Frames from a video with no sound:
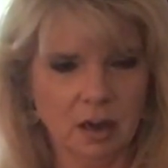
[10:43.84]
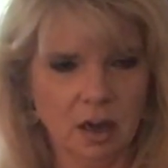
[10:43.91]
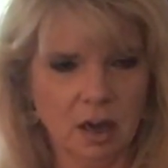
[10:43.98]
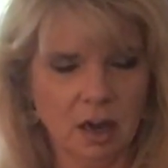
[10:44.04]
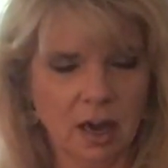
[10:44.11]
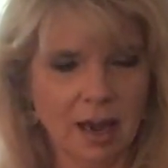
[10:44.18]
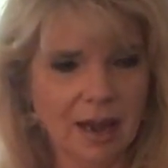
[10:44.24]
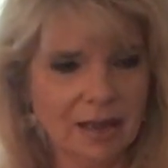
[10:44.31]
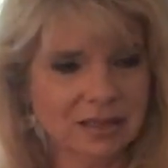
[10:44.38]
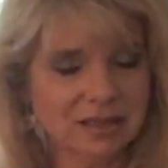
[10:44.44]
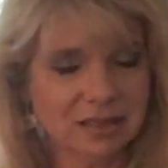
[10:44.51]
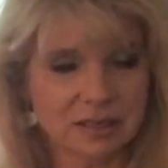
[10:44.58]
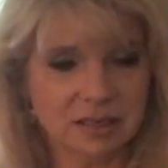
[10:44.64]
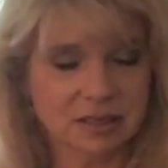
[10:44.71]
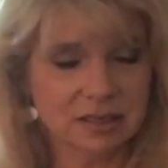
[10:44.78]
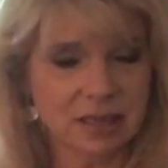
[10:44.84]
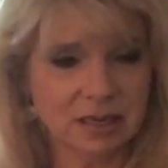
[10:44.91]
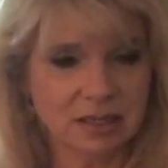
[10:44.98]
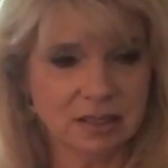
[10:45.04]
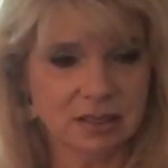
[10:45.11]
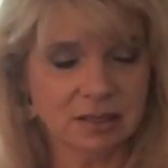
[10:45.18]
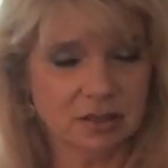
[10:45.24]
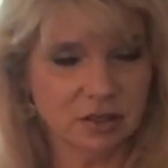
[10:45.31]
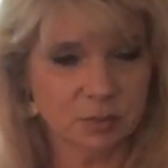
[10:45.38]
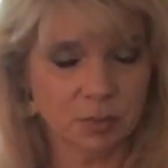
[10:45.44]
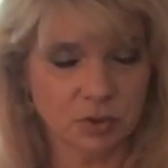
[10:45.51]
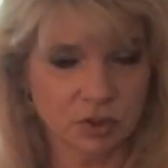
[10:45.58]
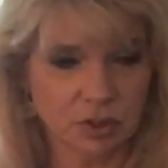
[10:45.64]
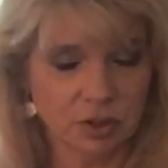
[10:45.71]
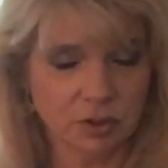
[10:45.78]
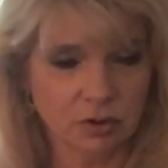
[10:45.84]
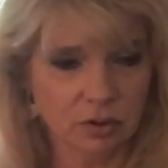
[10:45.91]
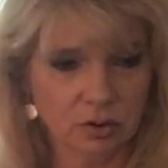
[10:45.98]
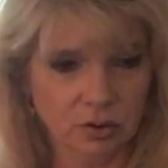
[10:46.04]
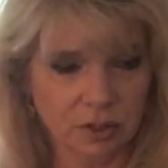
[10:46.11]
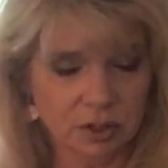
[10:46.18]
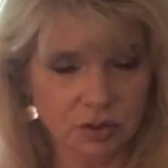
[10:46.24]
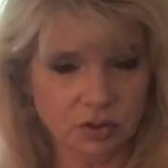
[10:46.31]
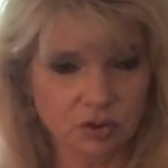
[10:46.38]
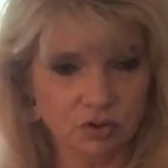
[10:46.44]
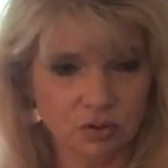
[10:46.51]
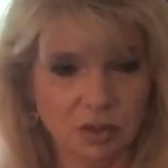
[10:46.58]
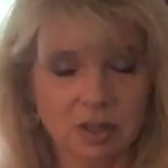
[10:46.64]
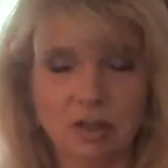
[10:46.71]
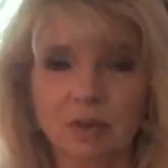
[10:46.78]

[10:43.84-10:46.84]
I had success in this particular industry.